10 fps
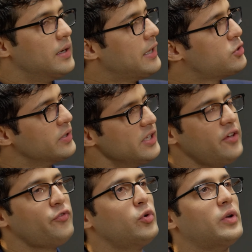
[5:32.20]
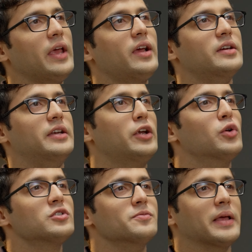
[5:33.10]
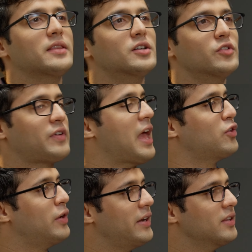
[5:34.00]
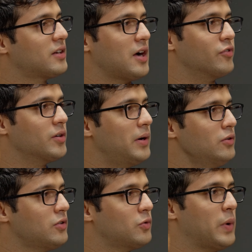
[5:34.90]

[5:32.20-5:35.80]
Right, so I think if you take Ditto's method of calculating the cover amount,